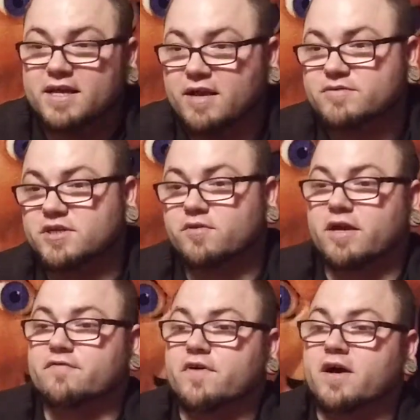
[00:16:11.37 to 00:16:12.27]
That was a
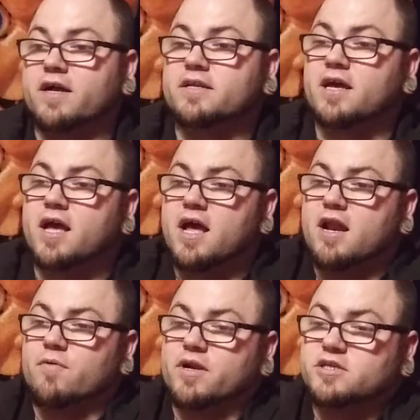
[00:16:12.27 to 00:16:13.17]
great find.
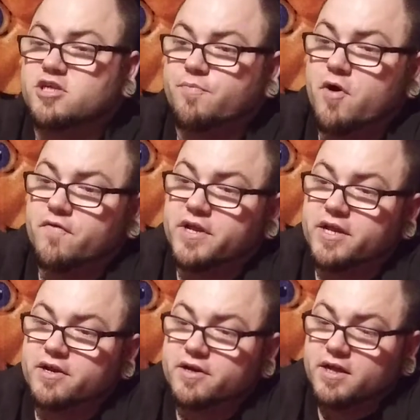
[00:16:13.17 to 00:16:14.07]
Now we're going to jump over
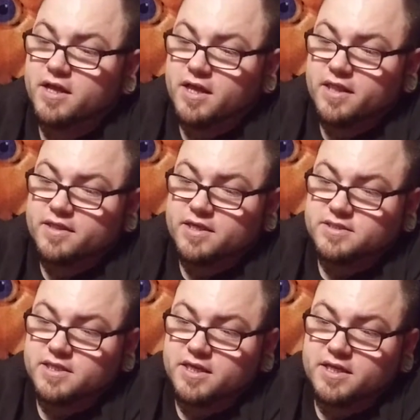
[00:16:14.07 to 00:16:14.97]
here.
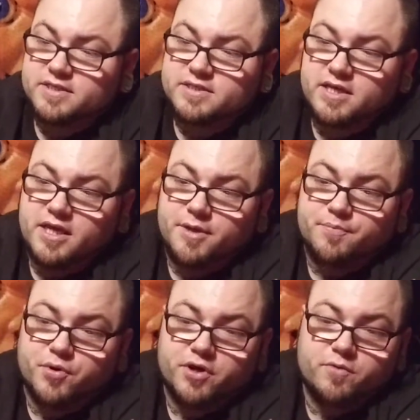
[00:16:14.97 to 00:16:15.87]
This is the
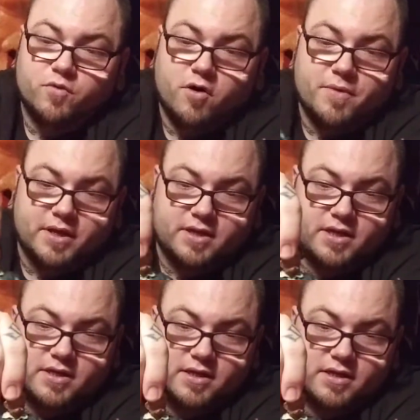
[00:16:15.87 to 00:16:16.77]
Pretty Woman
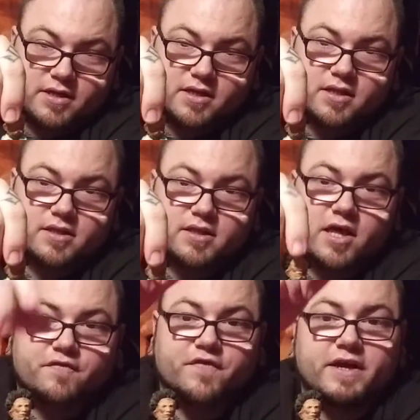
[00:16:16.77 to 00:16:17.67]

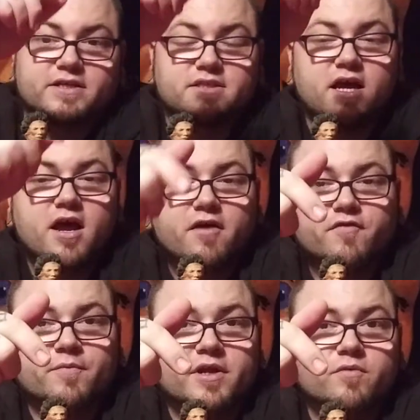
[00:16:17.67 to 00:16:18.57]
Leatherface
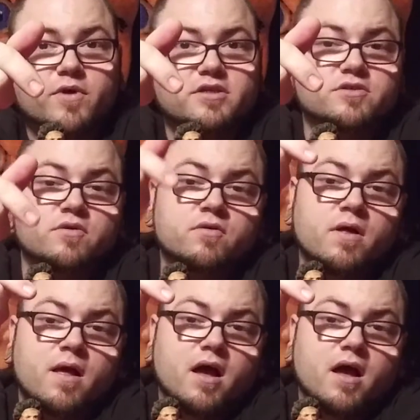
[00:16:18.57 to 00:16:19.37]
from the original.